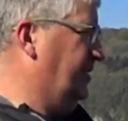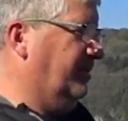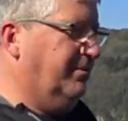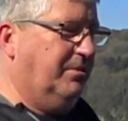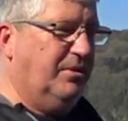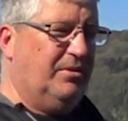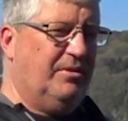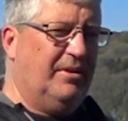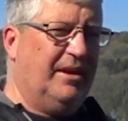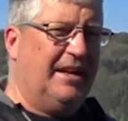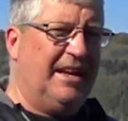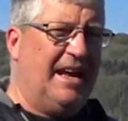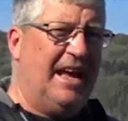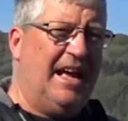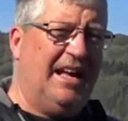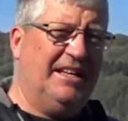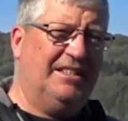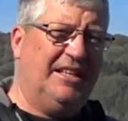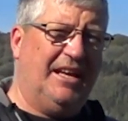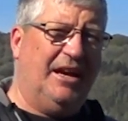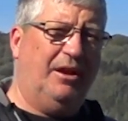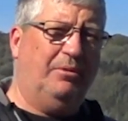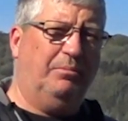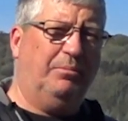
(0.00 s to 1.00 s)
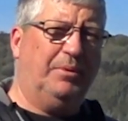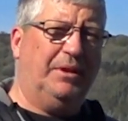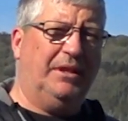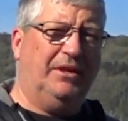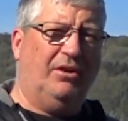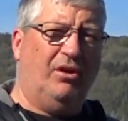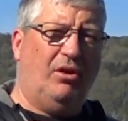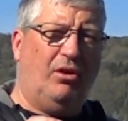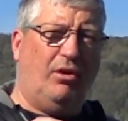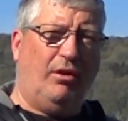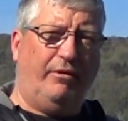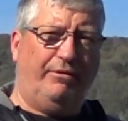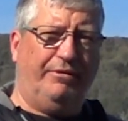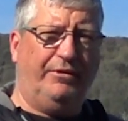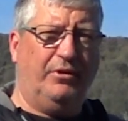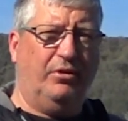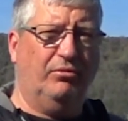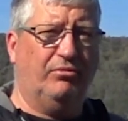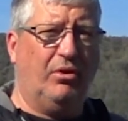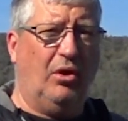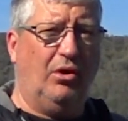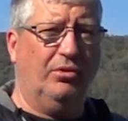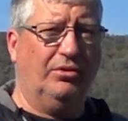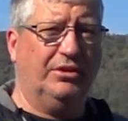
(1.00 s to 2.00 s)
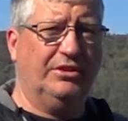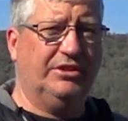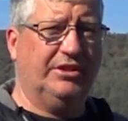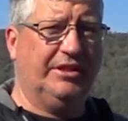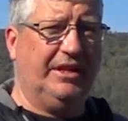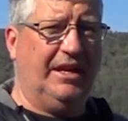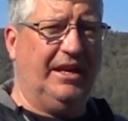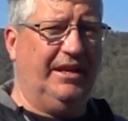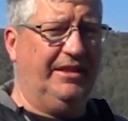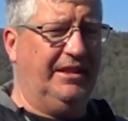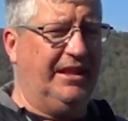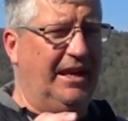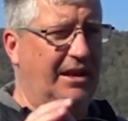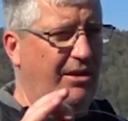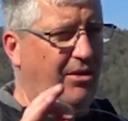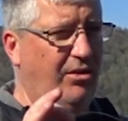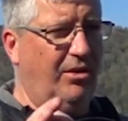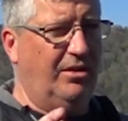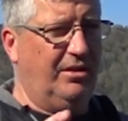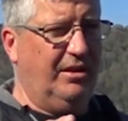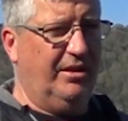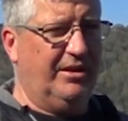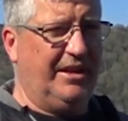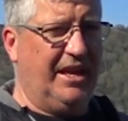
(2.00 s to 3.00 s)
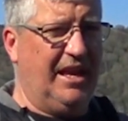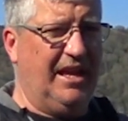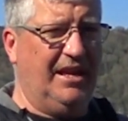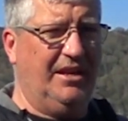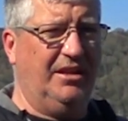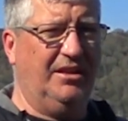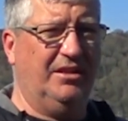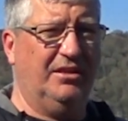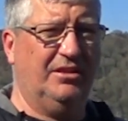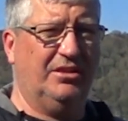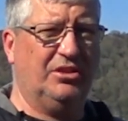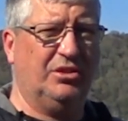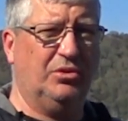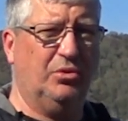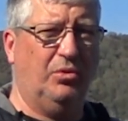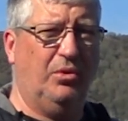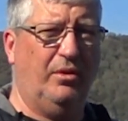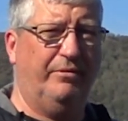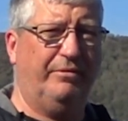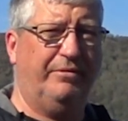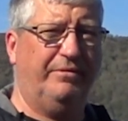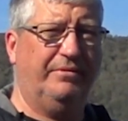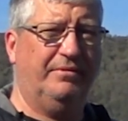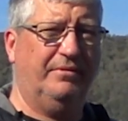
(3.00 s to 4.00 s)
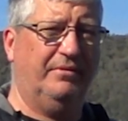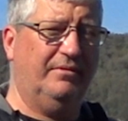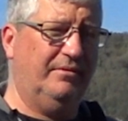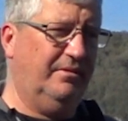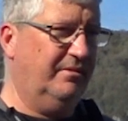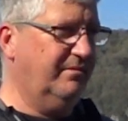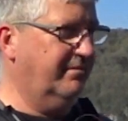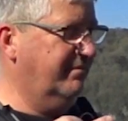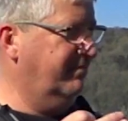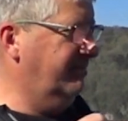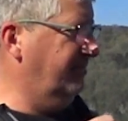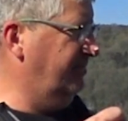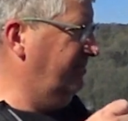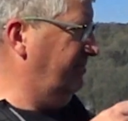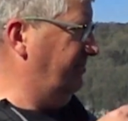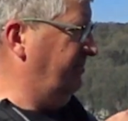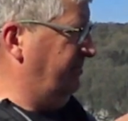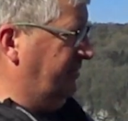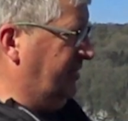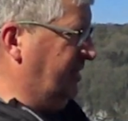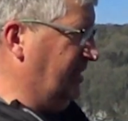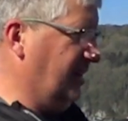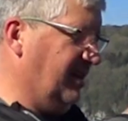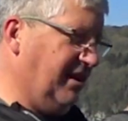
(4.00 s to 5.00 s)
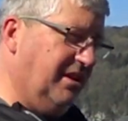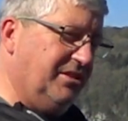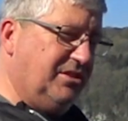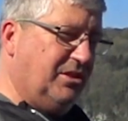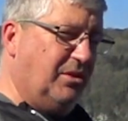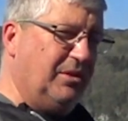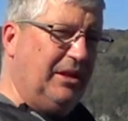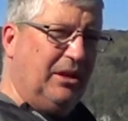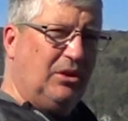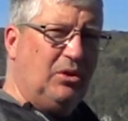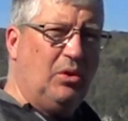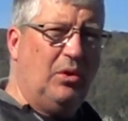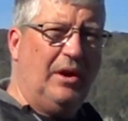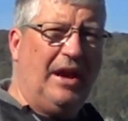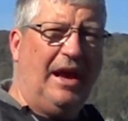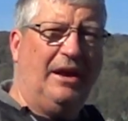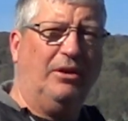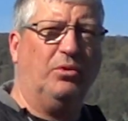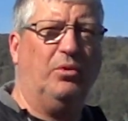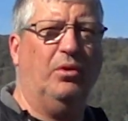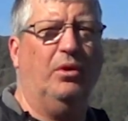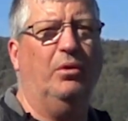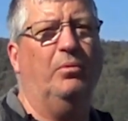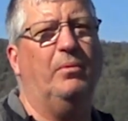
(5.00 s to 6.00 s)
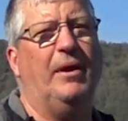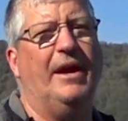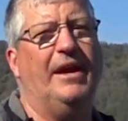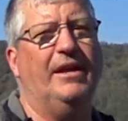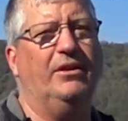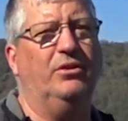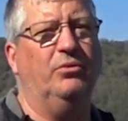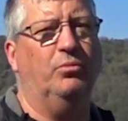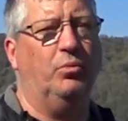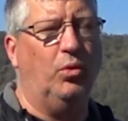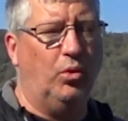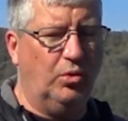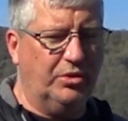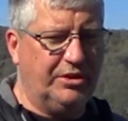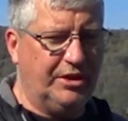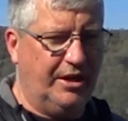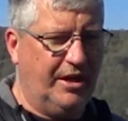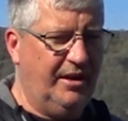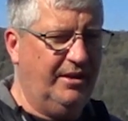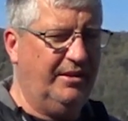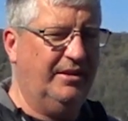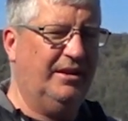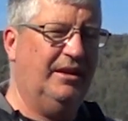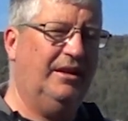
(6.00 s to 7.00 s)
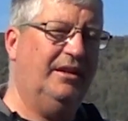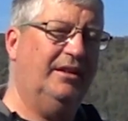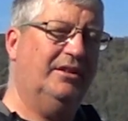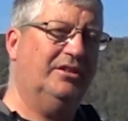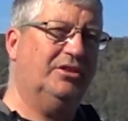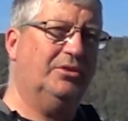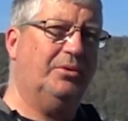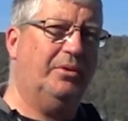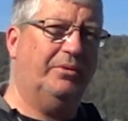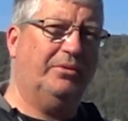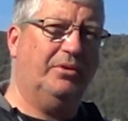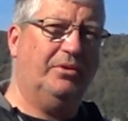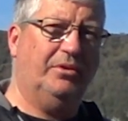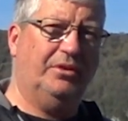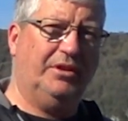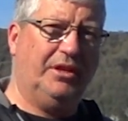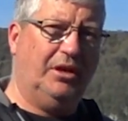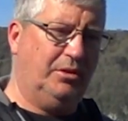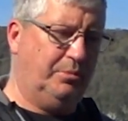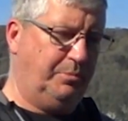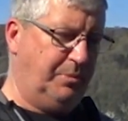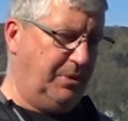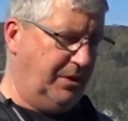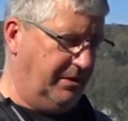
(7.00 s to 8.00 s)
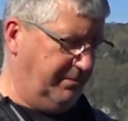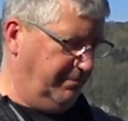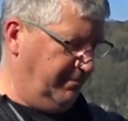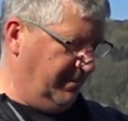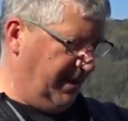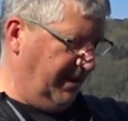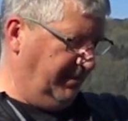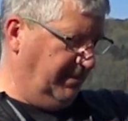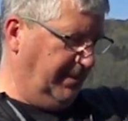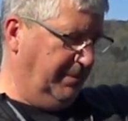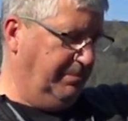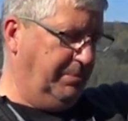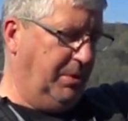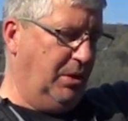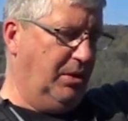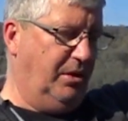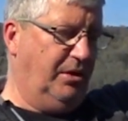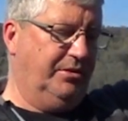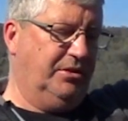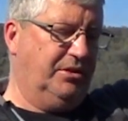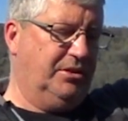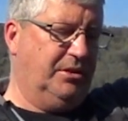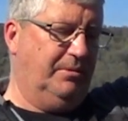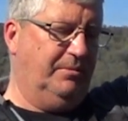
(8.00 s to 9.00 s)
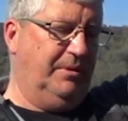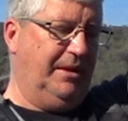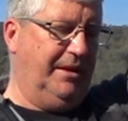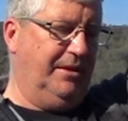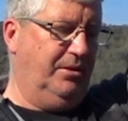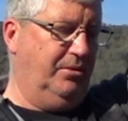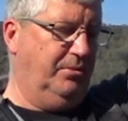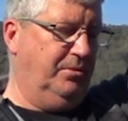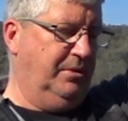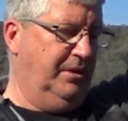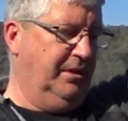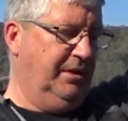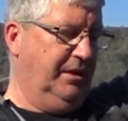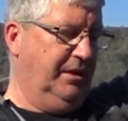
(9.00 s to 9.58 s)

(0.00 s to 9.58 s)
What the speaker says: We're going to cast out, but there are a few rocks and they are looking sort of as though they've got out quite a way in the water. So what we're going to do is maybe put on some little